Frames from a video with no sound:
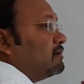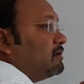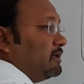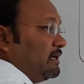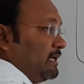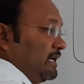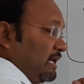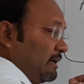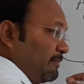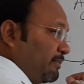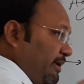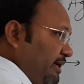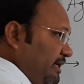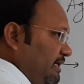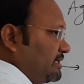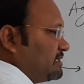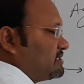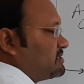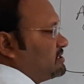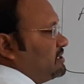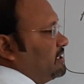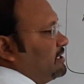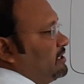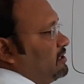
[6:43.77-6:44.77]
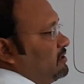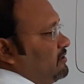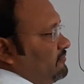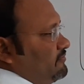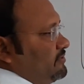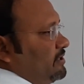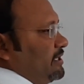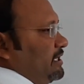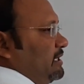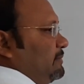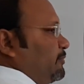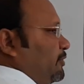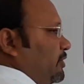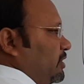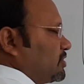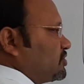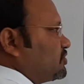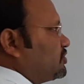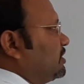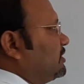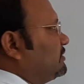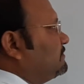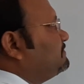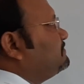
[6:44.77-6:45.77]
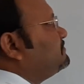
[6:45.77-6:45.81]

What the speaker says: elaborate study of the reproduction.